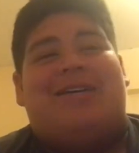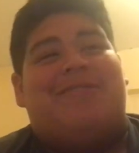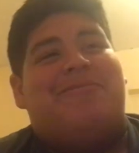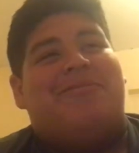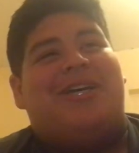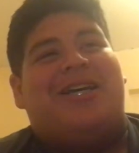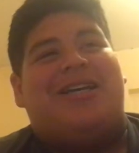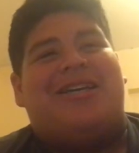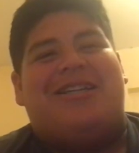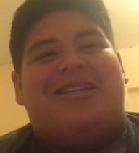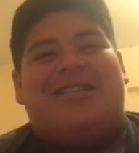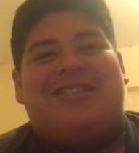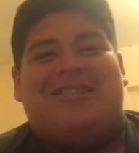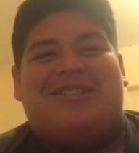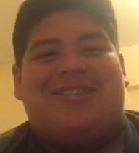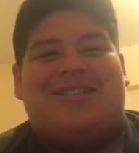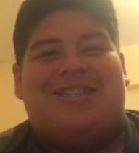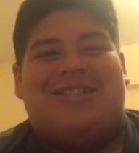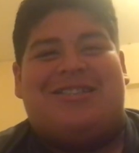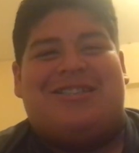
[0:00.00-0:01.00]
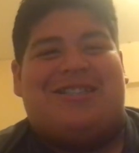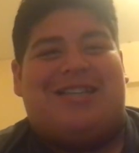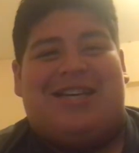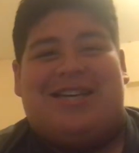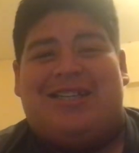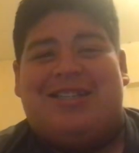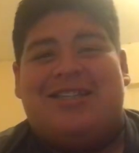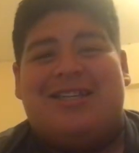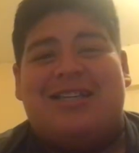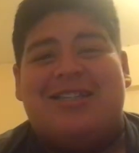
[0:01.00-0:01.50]
I'm not going to discuss
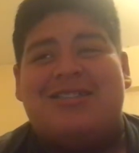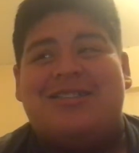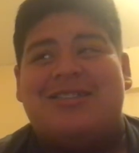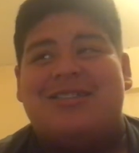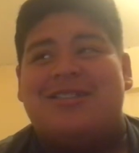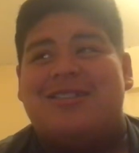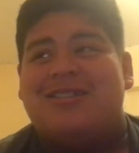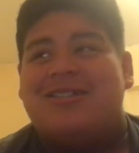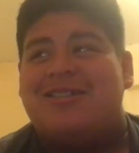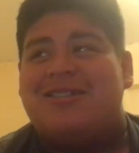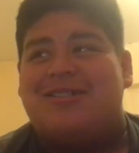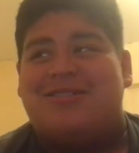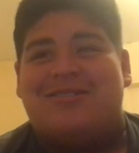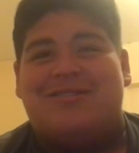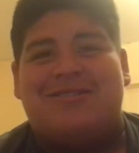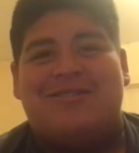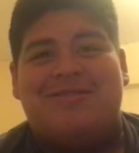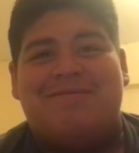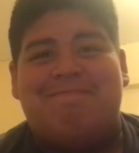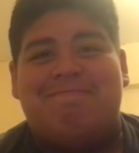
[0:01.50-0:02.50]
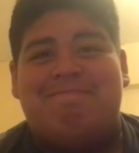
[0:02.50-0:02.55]
that. That's a little.